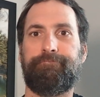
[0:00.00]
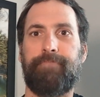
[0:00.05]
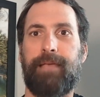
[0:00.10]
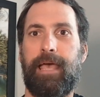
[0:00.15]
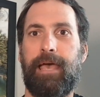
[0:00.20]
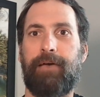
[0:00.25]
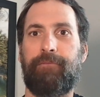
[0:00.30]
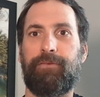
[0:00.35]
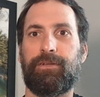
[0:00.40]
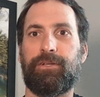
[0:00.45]

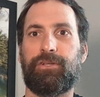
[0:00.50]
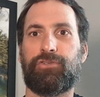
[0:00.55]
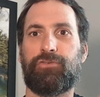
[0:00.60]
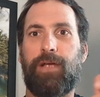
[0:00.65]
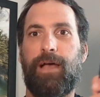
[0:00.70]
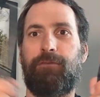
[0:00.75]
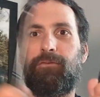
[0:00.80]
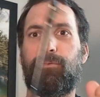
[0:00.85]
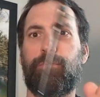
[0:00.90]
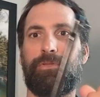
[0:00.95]
having to
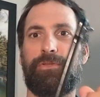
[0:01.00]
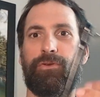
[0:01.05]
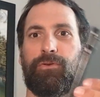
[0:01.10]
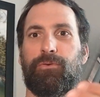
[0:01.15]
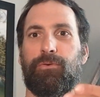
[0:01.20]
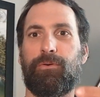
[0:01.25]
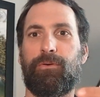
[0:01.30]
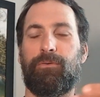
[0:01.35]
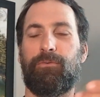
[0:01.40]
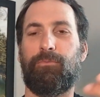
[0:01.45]
travel with
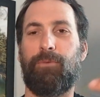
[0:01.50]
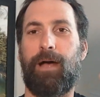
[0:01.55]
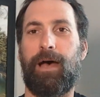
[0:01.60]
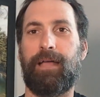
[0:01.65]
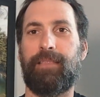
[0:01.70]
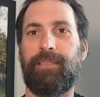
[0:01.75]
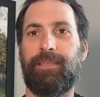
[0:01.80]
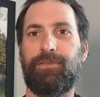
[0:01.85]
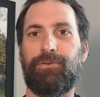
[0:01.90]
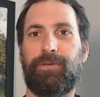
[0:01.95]
your
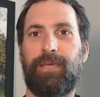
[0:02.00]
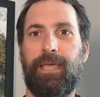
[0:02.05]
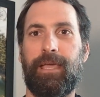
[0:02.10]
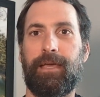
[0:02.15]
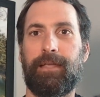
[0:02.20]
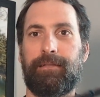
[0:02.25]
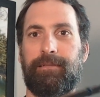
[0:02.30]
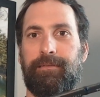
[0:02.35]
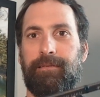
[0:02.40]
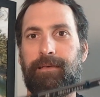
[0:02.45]
rod that you
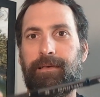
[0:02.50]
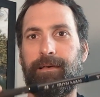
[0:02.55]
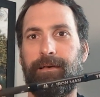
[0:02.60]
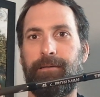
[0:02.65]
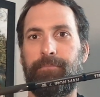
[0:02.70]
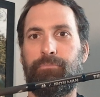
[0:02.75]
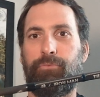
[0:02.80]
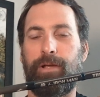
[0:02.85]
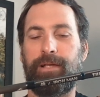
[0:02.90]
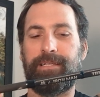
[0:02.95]
can't
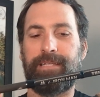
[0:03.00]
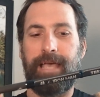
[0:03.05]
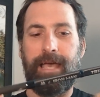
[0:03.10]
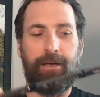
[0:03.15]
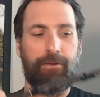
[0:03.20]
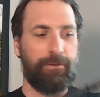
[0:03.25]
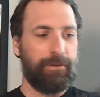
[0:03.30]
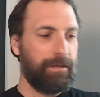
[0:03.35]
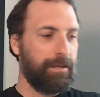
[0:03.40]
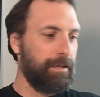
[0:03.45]
break
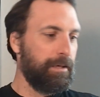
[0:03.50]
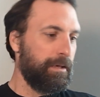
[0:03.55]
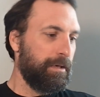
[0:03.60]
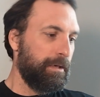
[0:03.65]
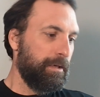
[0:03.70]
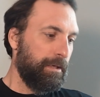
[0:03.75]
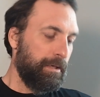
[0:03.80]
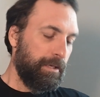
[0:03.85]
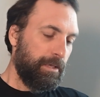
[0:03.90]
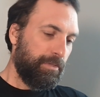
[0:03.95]
down.
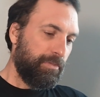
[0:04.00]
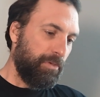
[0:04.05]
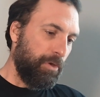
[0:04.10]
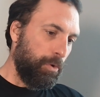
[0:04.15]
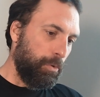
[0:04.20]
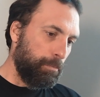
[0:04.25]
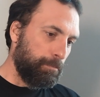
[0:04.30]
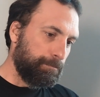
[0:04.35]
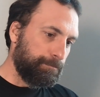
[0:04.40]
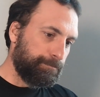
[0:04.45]

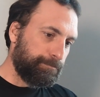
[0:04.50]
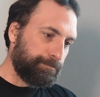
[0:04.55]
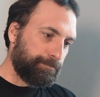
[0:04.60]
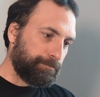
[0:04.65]
So